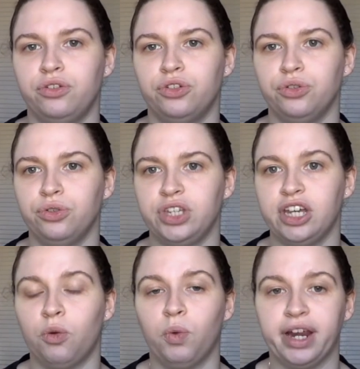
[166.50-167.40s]
to the
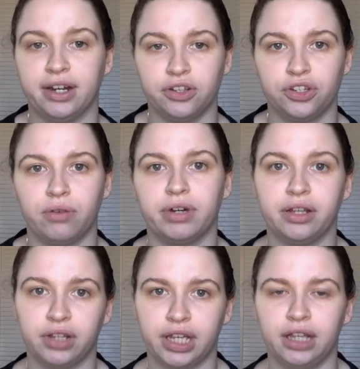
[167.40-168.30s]
awareness around
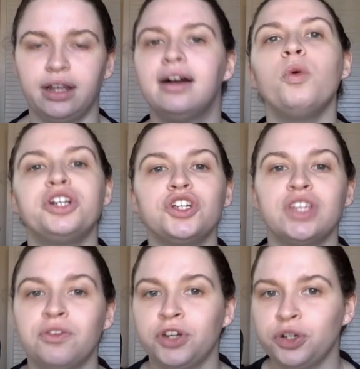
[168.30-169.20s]
the killer, which is
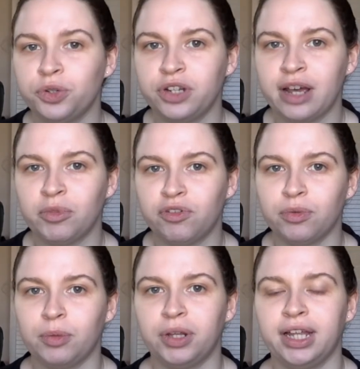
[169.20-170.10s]
the official statement from
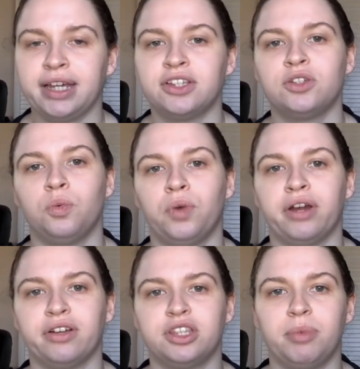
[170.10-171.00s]
the police,
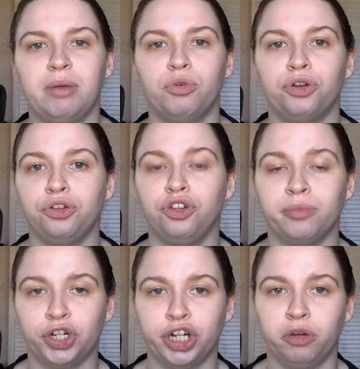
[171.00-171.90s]
whereas the people who knew
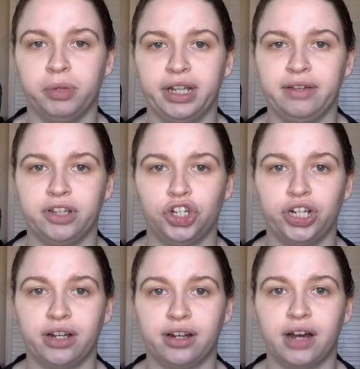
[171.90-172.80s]
Michelle believe that she
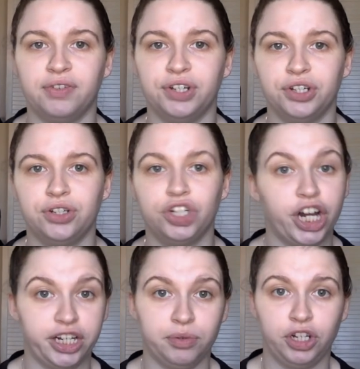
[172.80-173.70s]
uncovered
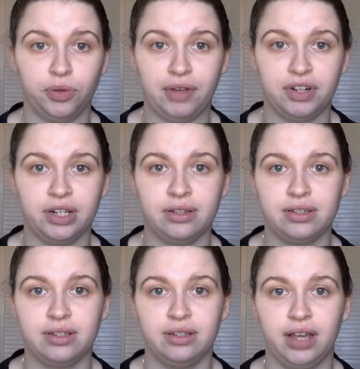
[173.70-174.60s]
genuine new
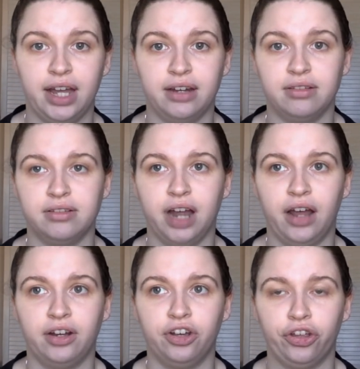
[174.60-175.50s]
evidence and
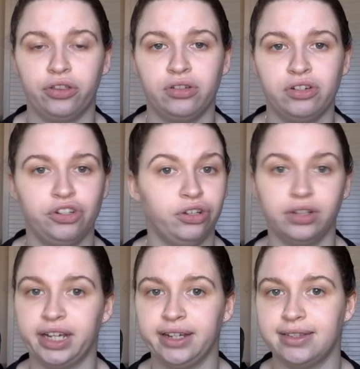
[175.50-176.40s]
unearthed new
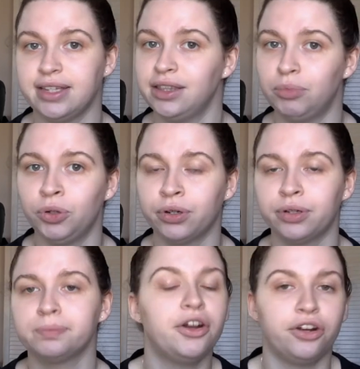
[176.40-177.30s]
leads in the
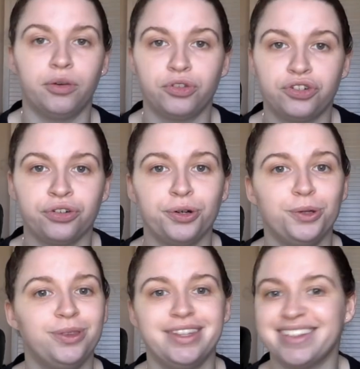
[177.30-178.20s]
book. I don't know what's
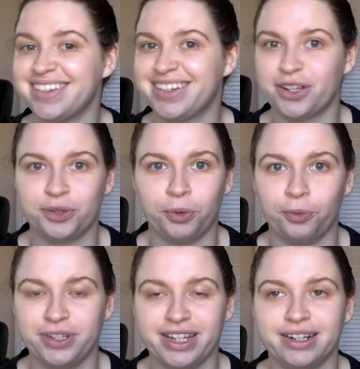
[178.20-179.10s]
true, this is just what
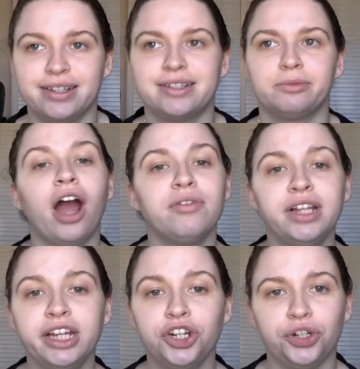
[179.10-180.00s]
was in it. I
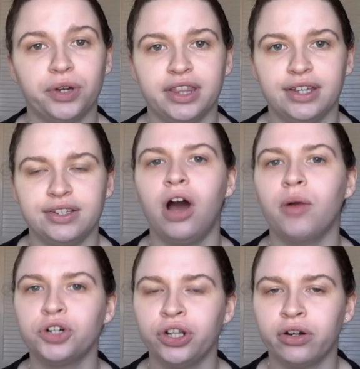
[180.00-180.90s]
really enjoyed this. I
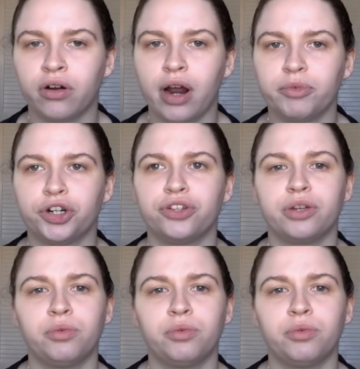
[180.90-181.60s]
watch a lot of crime shows,